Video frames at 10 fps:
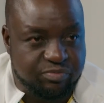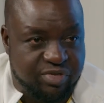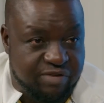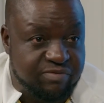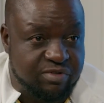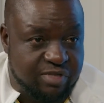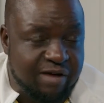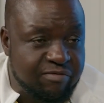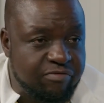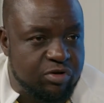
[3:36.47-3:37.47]
gives
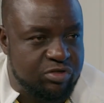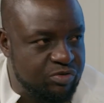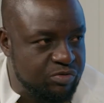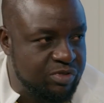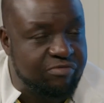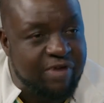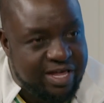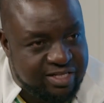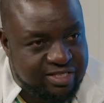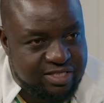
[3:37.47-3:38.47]
comfort to the
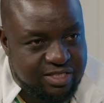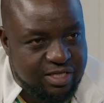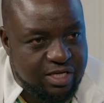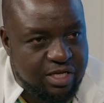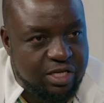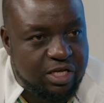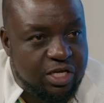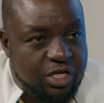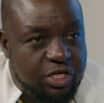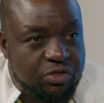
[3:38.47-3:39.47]
fans.
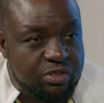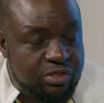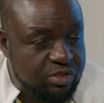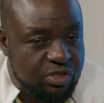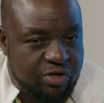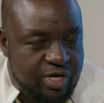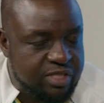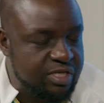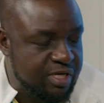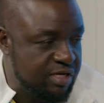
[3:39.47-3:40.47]
You need to
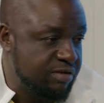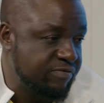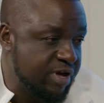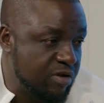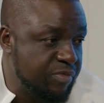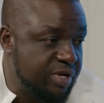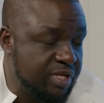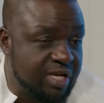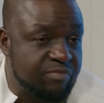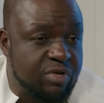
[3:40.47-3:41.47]
create an environment
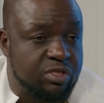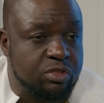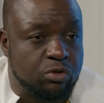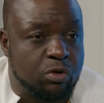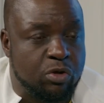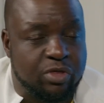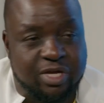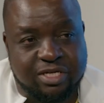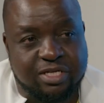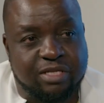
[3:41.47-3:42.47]
that makes sure
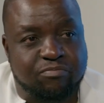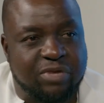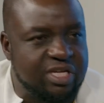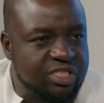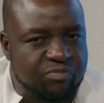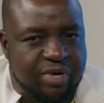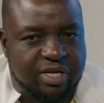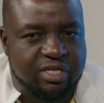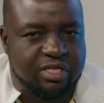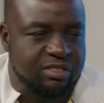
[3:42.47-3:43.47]
that
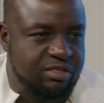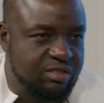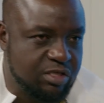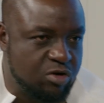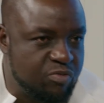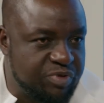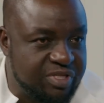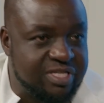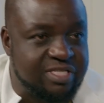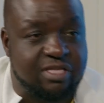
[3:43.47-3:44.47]
management and the
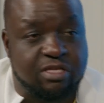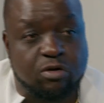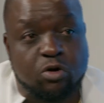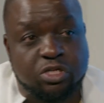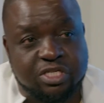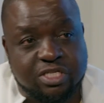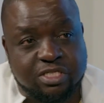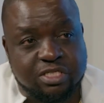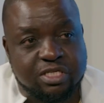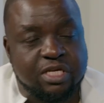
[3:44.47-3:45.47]
committees and the
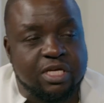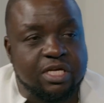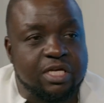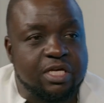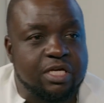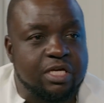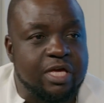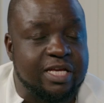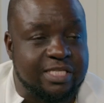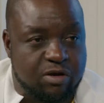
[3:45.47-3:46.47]
coaches
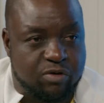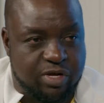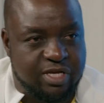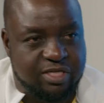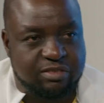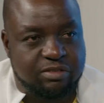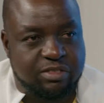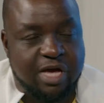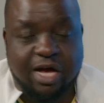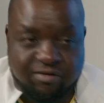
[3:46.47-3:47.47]
excel and
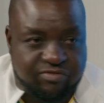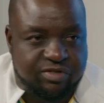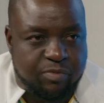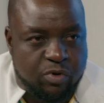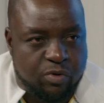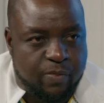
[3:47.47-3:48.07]
are comfortable.